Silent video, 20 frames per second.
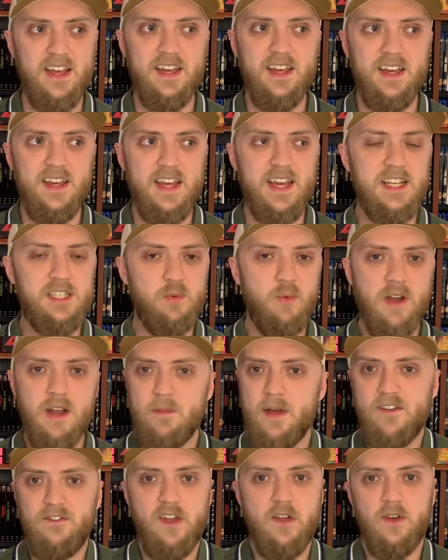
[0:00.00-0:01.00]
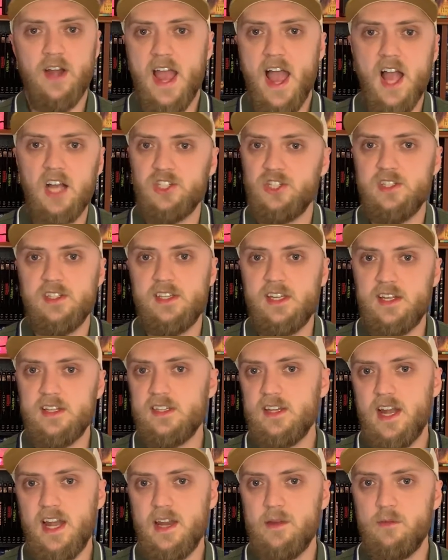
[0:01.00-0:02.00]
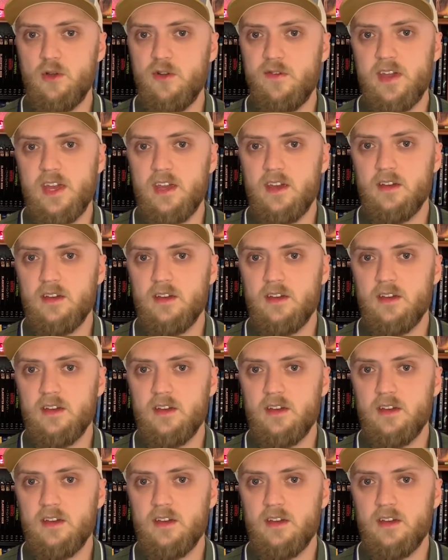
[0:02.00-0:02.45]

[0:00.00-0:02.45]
It's one of my favorite action scenes in any movie